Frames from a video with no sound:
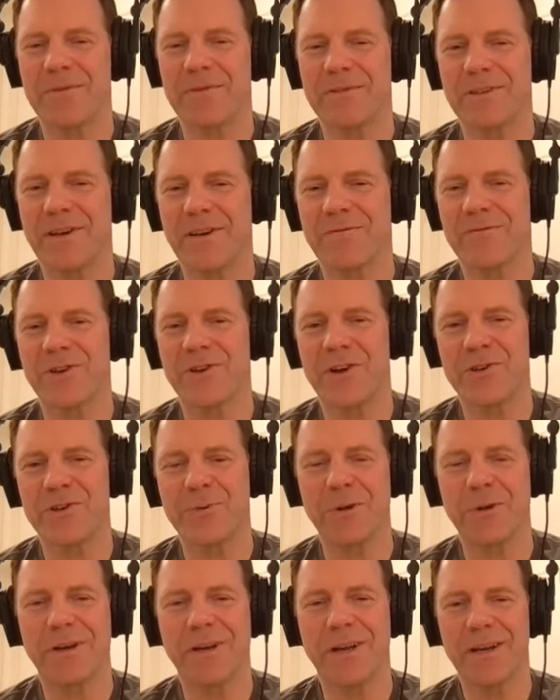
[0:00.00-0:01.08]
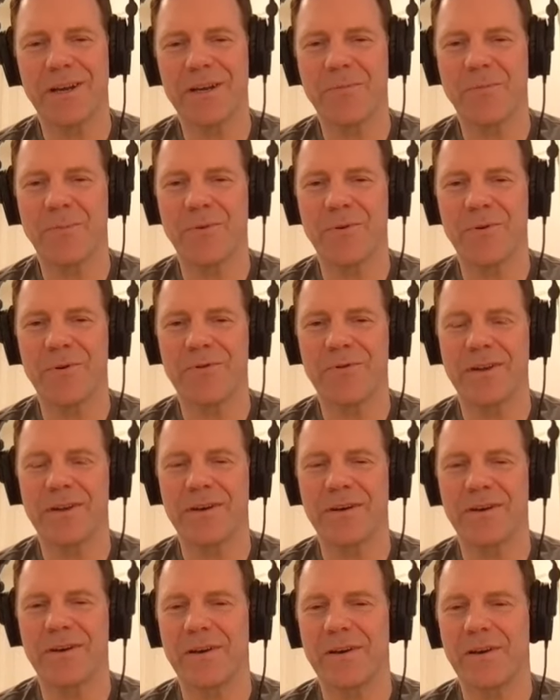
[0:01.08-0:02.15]
self judgment anymore,
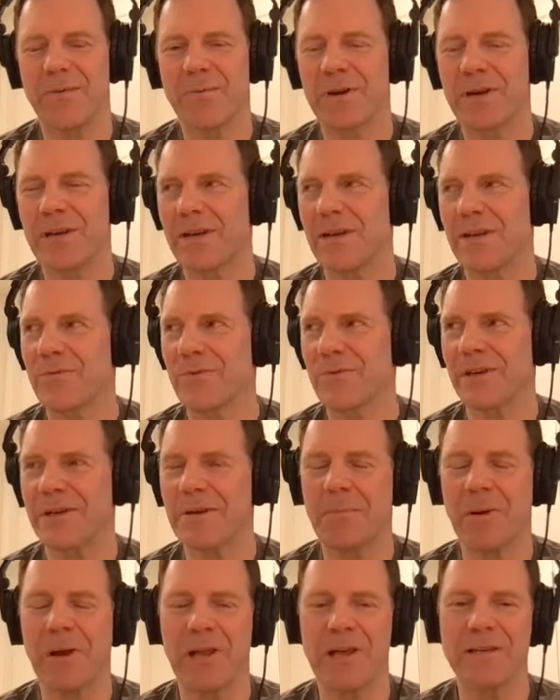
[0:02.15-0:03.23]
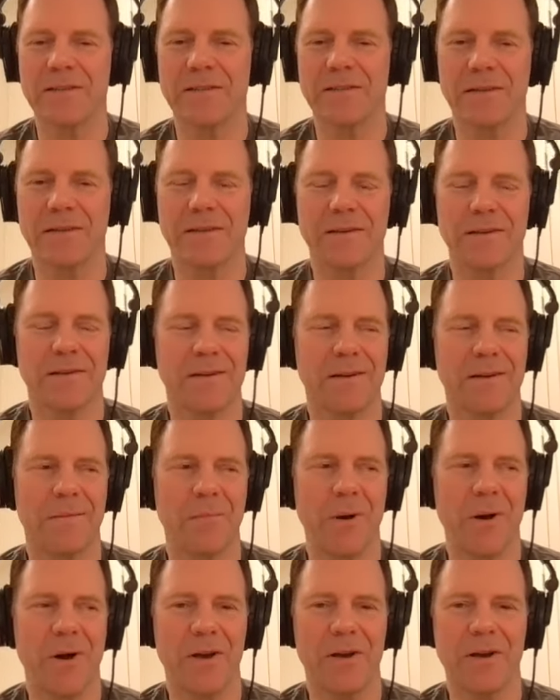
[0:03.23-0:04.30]
then nobody can really place it
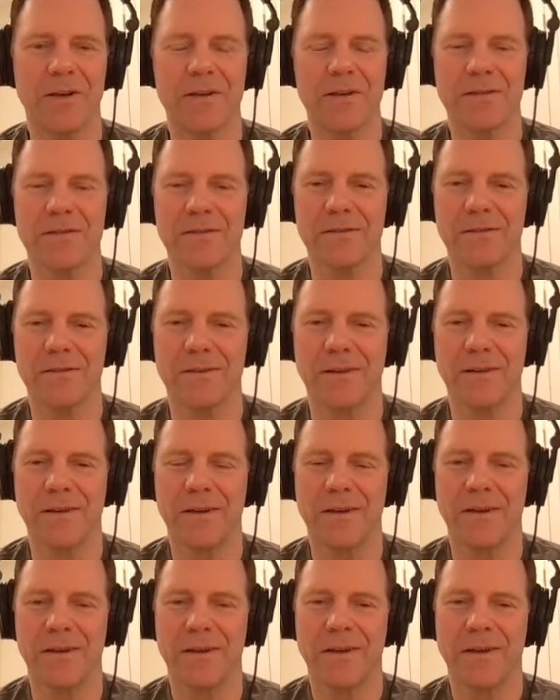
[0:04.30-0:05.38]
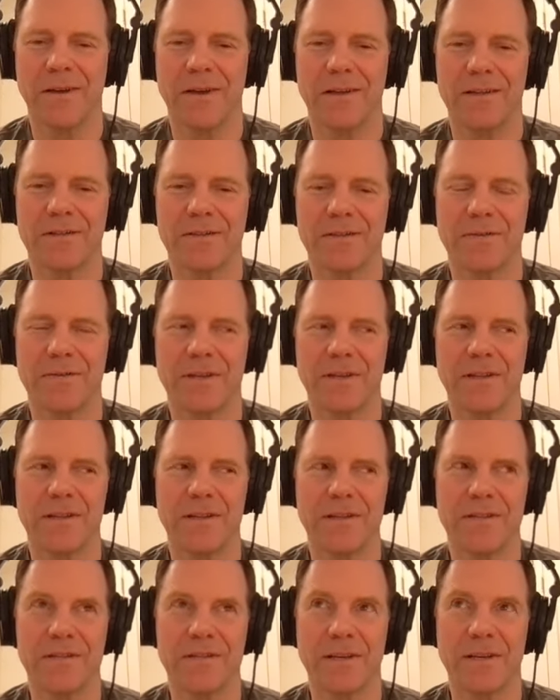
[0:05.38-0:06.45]
upon us. And so then
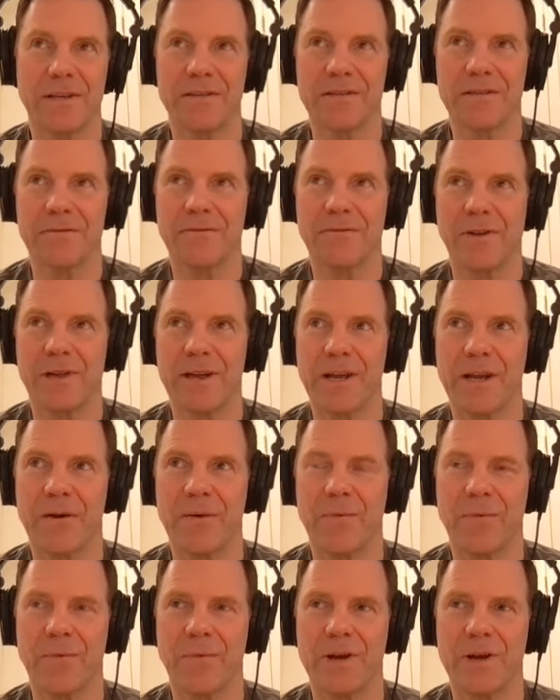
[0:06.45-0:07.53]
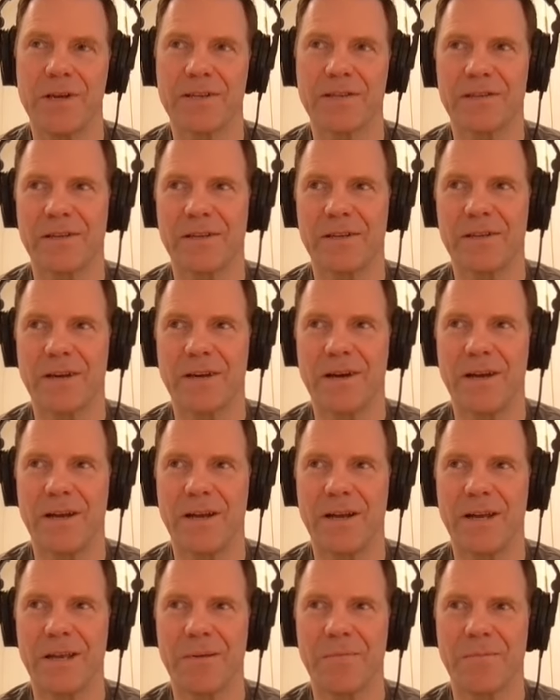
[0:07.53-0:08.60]
these things of like wasting
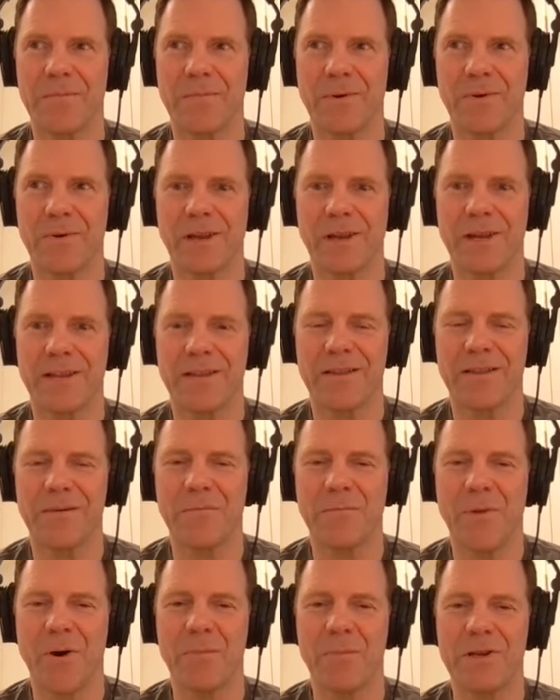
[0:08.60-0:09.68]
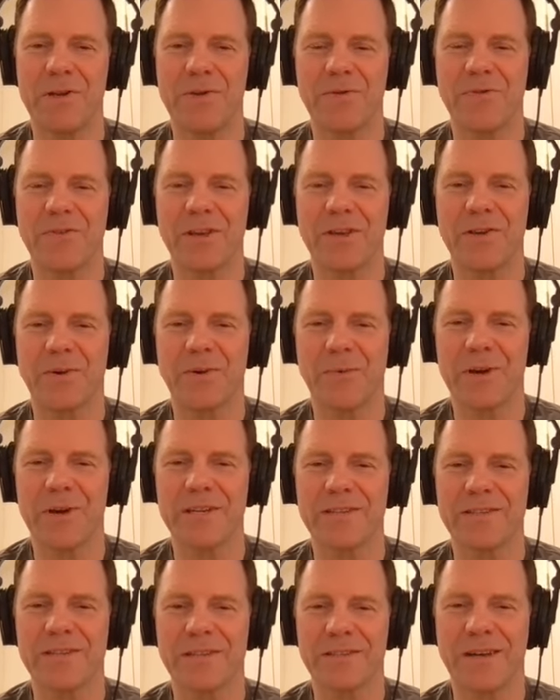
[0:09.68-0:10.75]
time, or like the moment you think you're
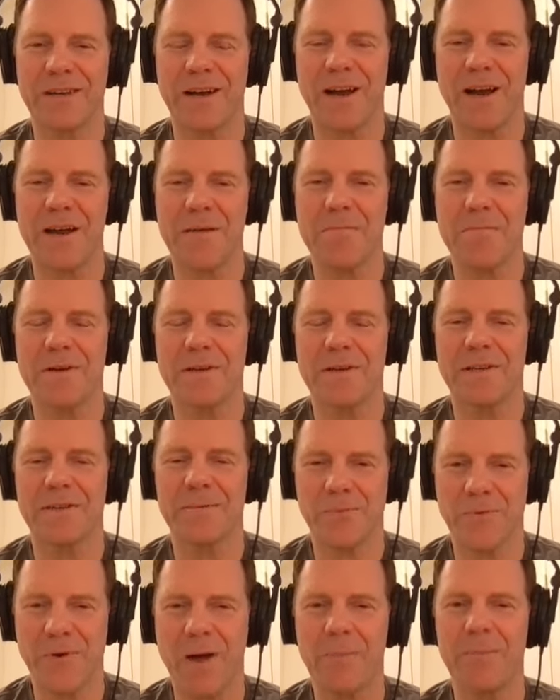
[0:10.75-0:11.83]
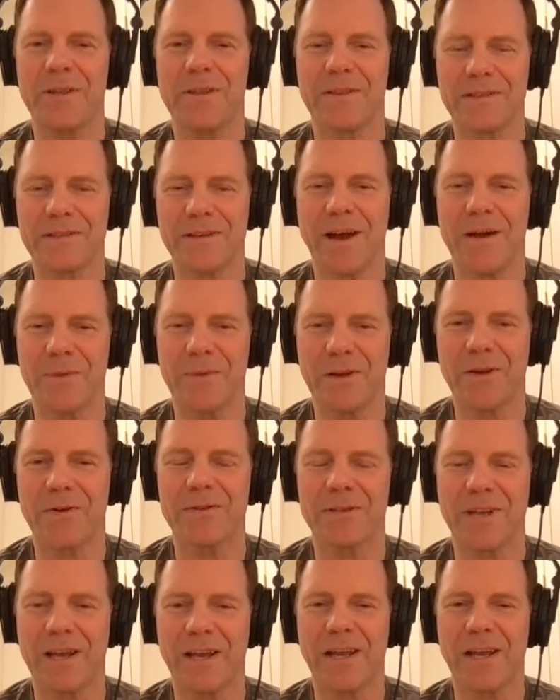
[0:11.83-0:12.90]
wasting time is probably the time to go
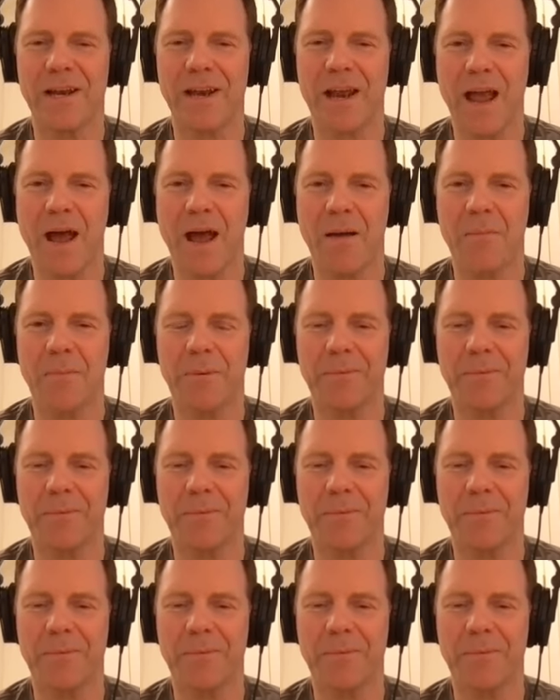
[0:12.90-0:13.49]
take a nap.